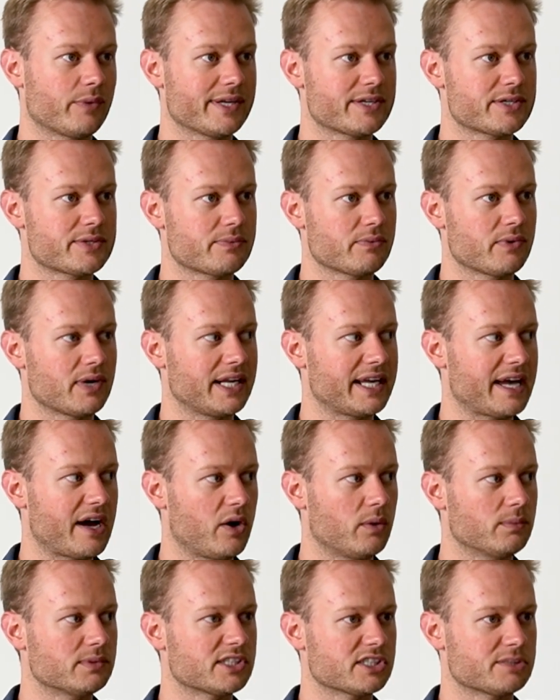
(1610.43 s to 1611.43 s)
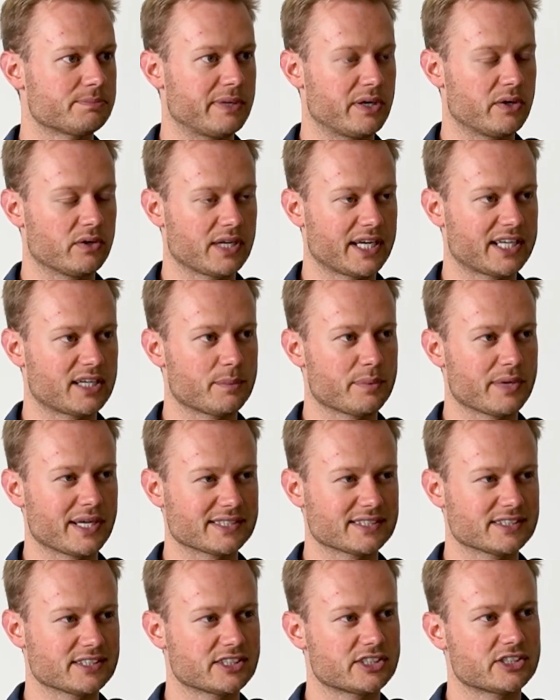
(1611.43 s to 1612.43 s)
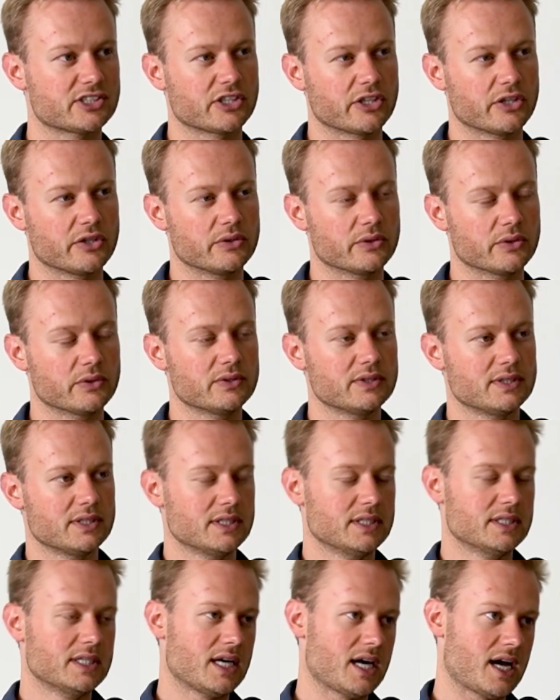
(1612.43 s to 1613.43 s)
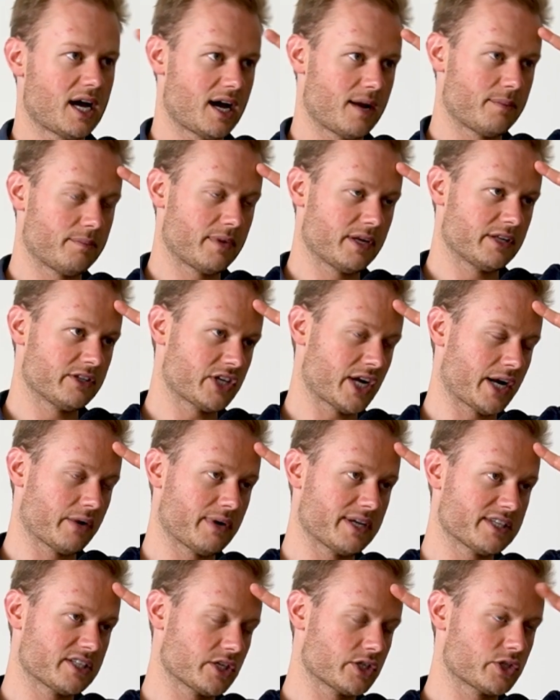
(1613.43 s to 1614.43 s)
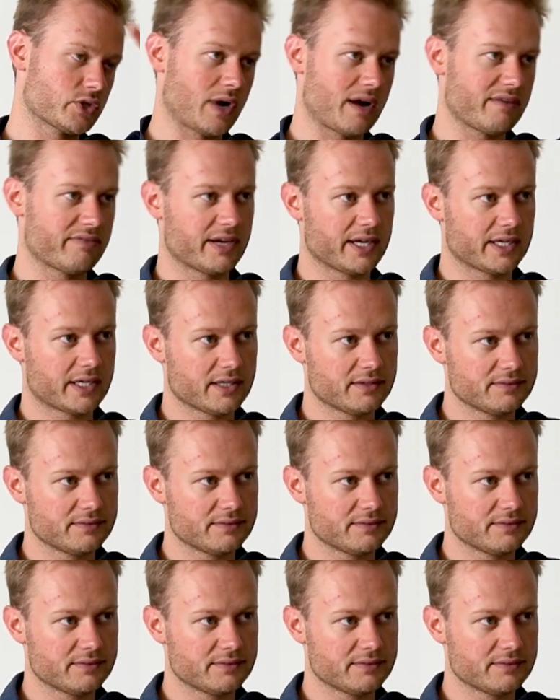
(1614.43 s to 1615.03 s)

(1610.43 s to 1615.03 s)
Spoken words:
which really helps us build like a presence to Google and generates us traffic.